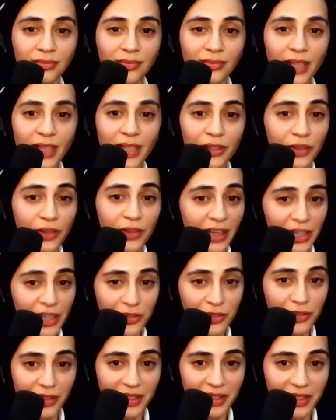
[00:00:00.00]
You can
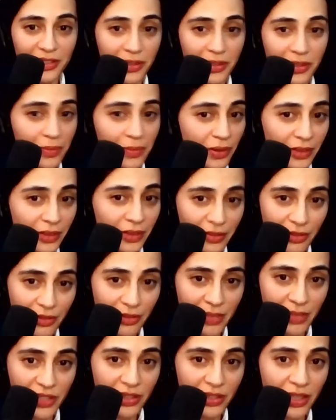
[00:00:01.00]
actually dump all the
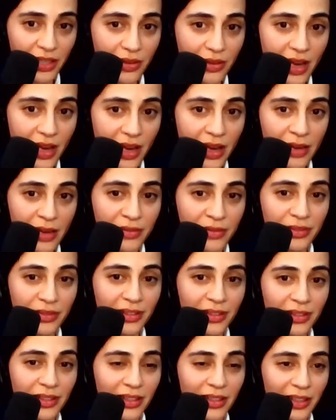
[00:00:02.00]
information that you have
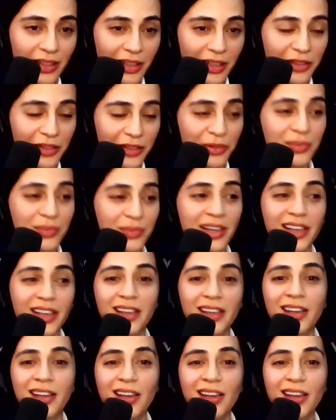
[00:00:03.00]
in your
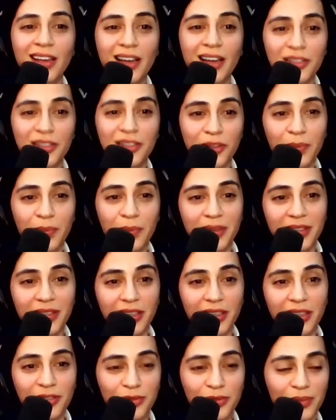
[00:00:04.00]
brain and dump it
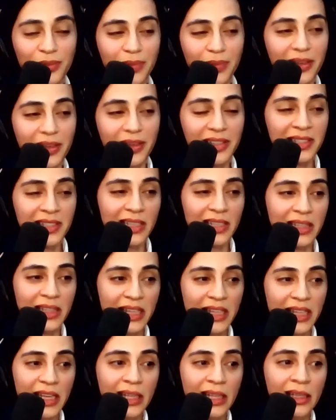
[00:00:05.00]
into a bot and
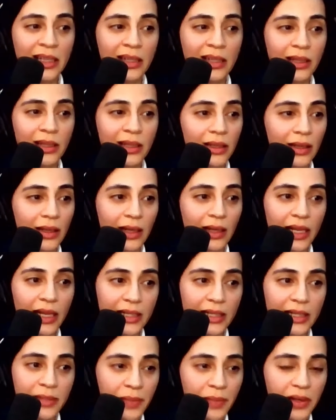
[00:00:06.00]
then let
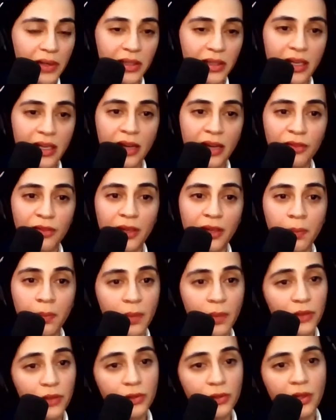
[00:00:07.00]
the bot kind of like
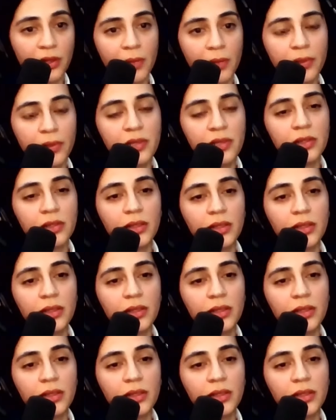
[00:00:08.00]
mentor the person.